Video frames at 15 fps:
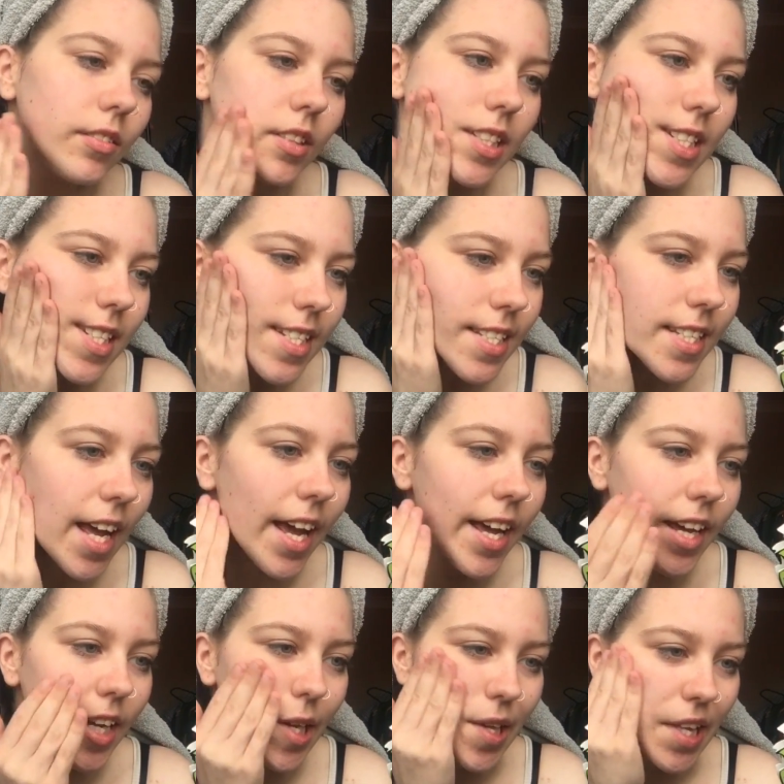Does it
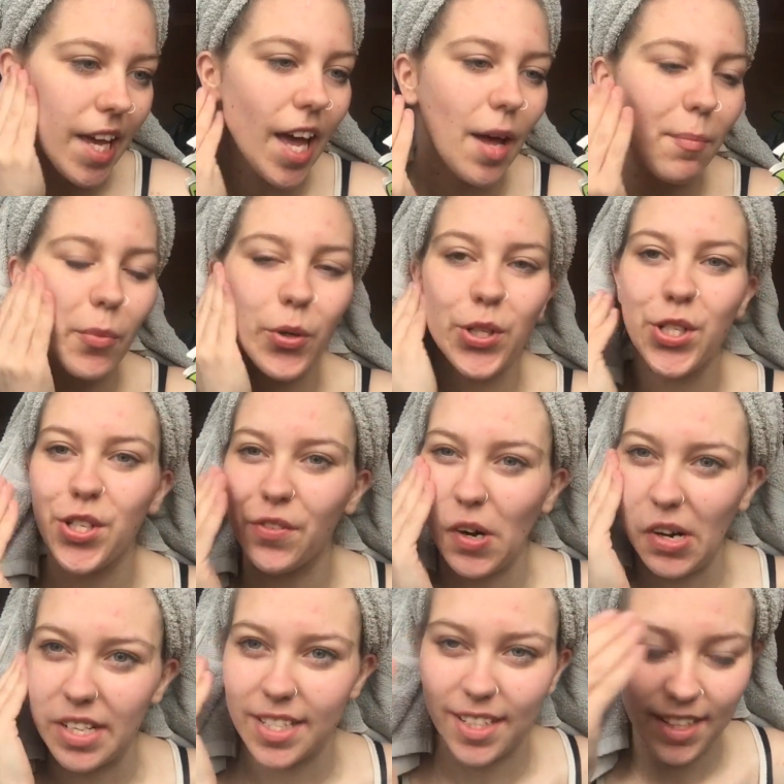say? Yeah,
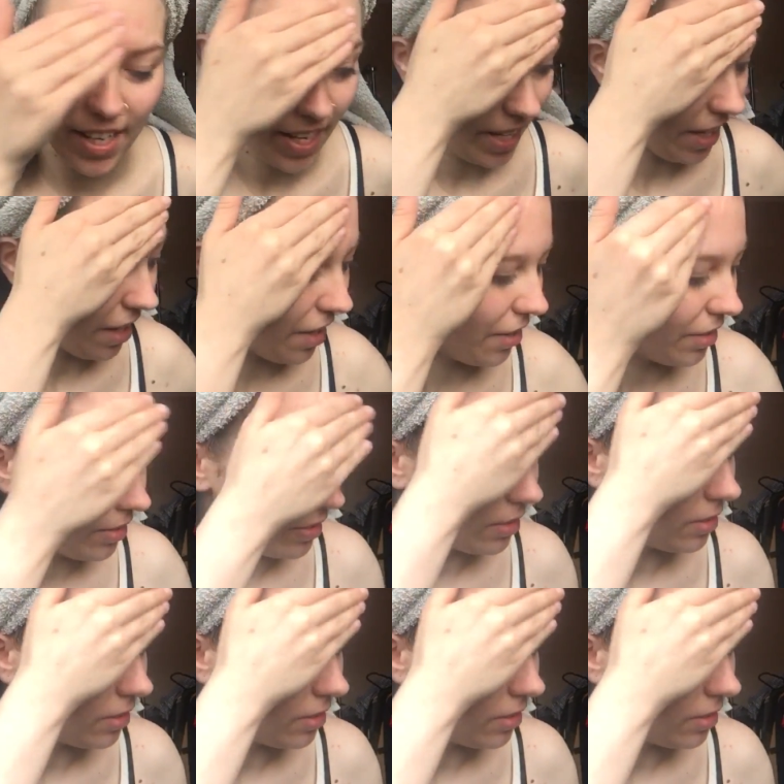moisturising, there you go.